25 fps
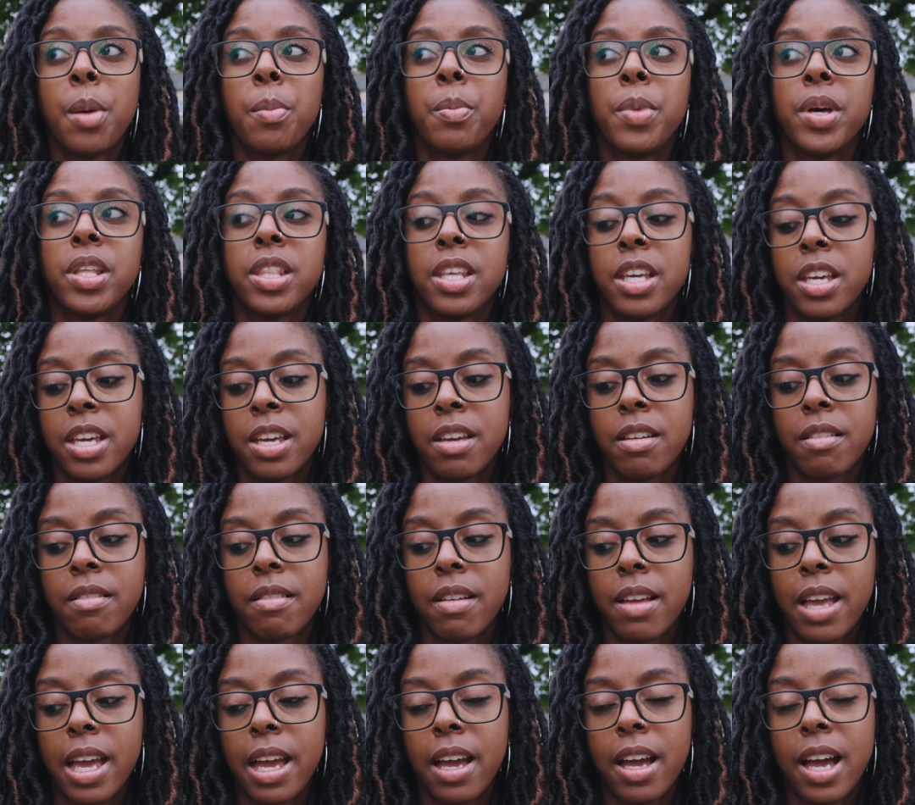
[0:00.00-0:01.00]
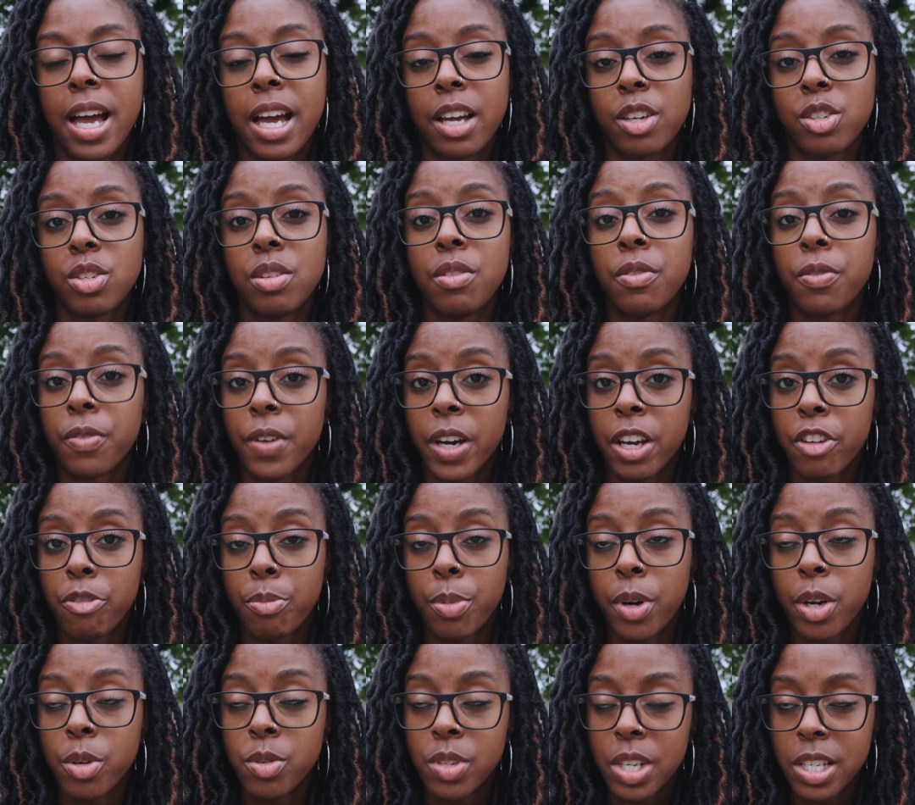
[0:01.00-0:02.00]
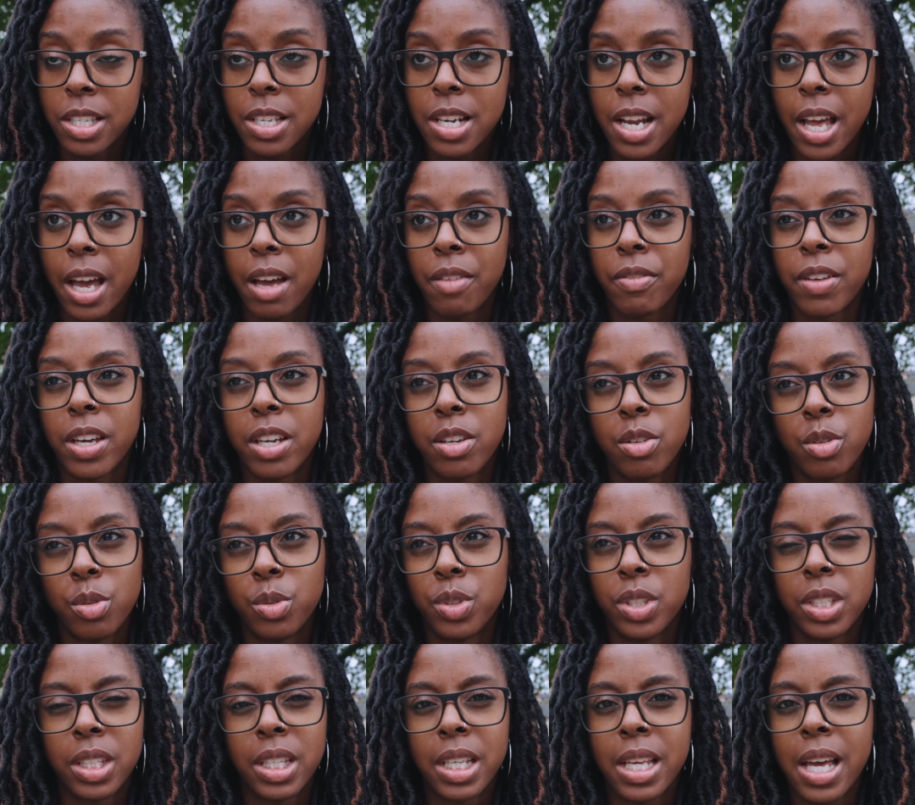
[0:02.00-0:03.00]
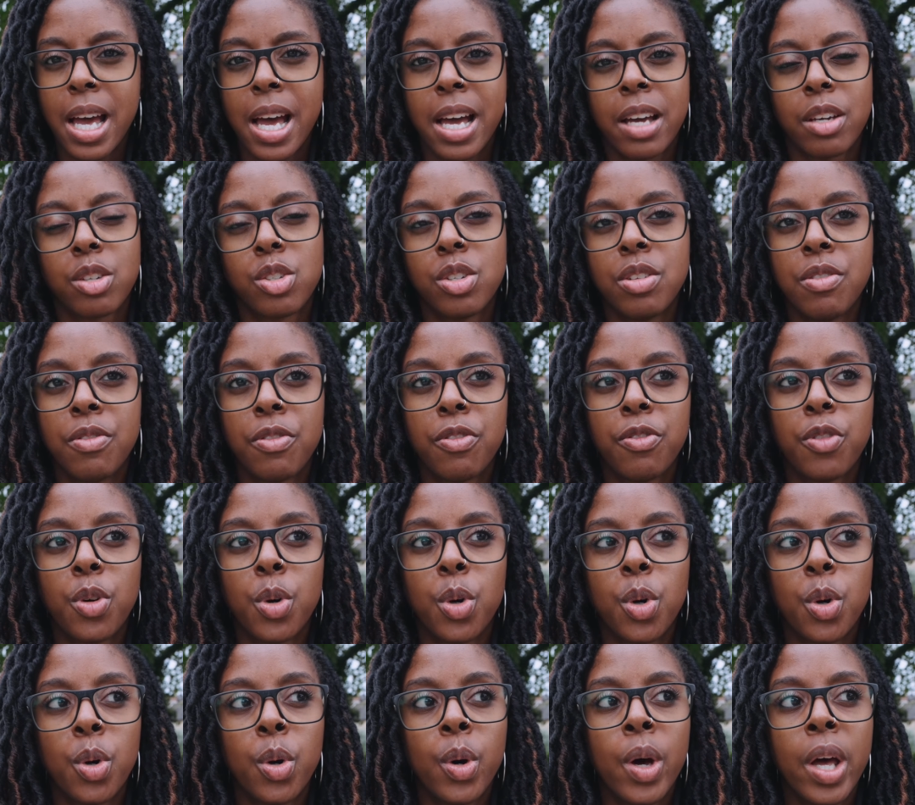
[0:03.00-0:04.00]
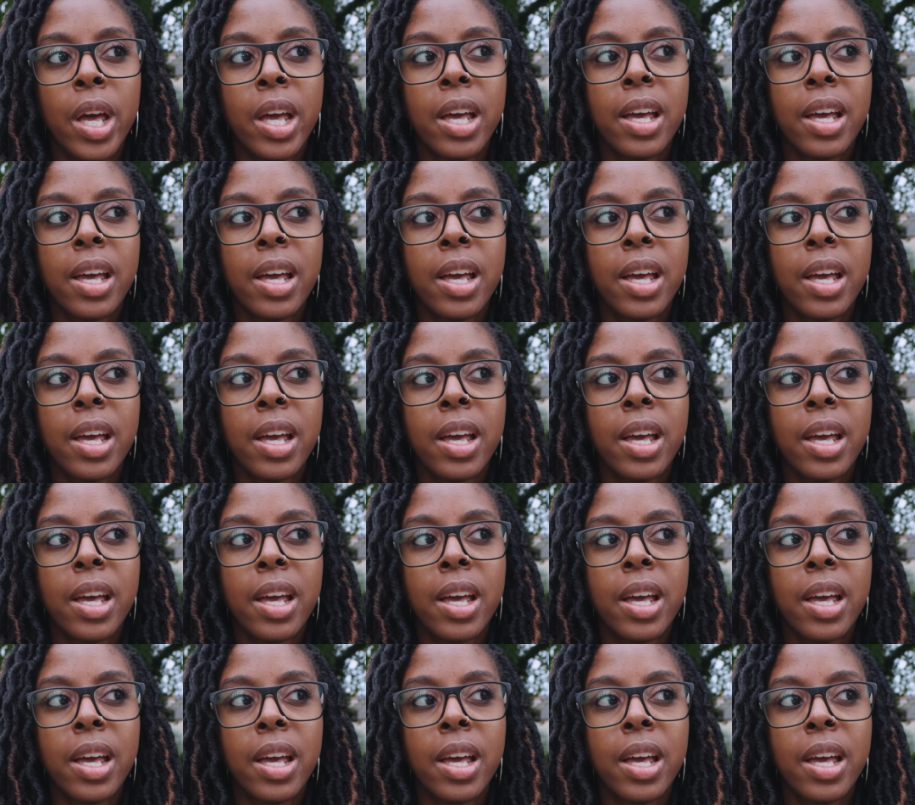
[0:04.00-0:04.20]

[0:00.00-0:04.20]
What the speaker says: but the Action 5 Pro doesn't have it, nor did the Action 4.